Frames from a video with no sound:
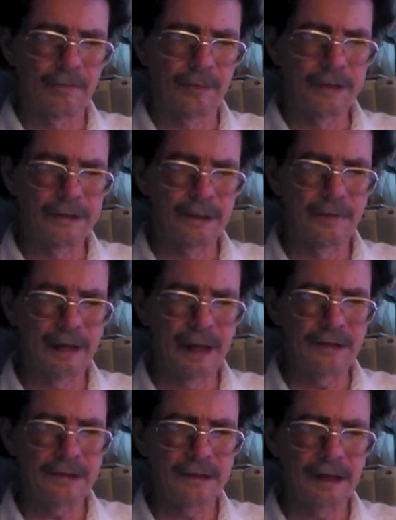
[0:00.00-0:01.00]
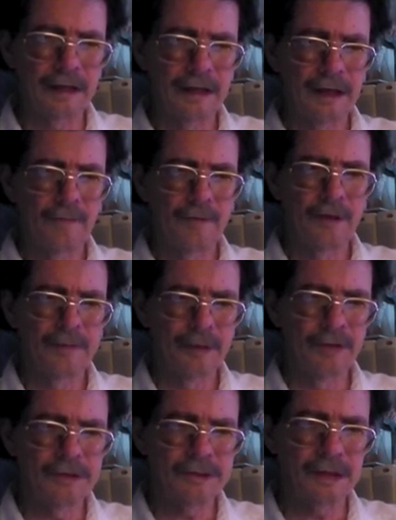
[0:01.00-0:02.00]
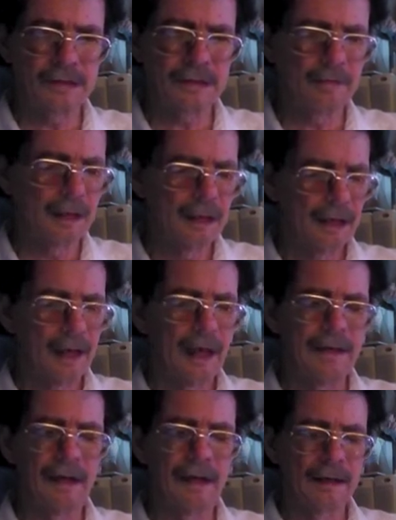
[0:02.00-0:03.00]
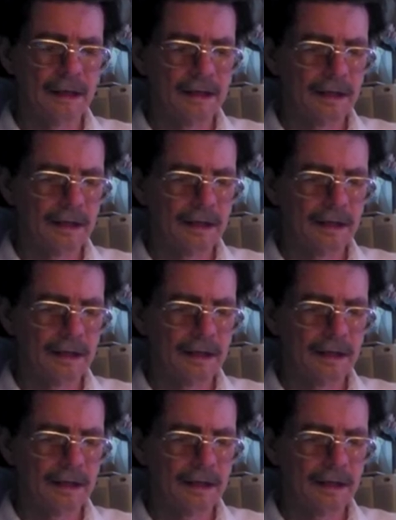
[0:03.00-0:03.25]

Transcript: rejuvenation of your immune system and